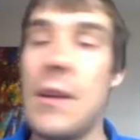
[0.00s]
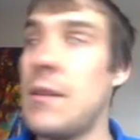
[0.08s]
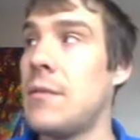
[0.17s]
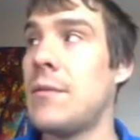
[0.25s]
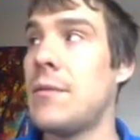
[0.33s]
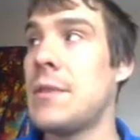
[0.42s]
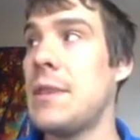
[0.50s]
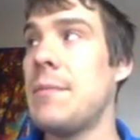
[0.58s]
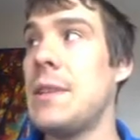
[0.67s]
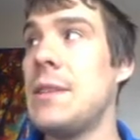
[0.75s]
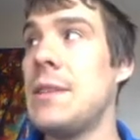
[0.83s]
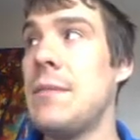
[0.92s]
For some
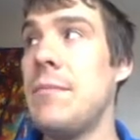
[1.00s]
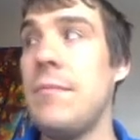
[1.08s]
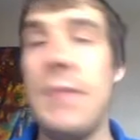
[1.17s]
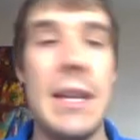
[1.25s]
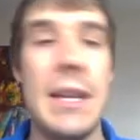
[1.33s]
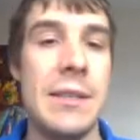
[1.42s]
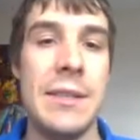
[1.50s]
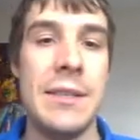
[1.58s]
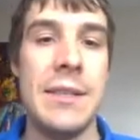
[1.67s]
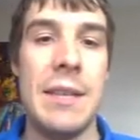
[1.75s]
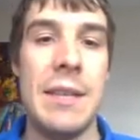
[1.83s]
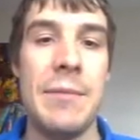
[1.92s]
reason, that's
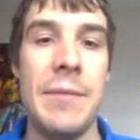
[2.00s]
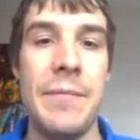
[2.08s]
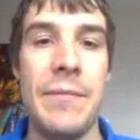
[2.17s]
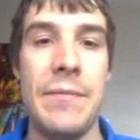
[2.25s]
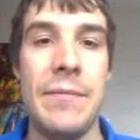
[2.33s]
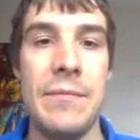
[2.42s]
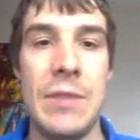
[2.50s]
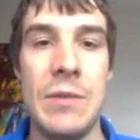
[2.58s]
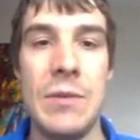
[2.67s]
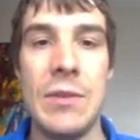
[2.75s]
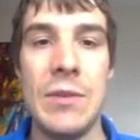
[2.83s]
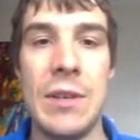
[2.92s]
unstable. 2
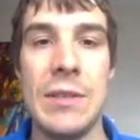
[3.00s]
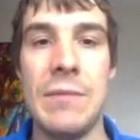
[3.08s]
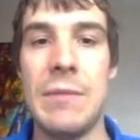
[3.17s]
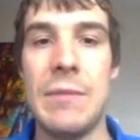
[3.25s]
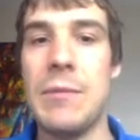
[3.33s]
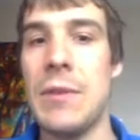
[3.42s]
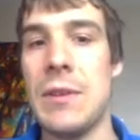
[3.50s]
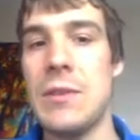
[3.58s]
neutrons and 1 proton.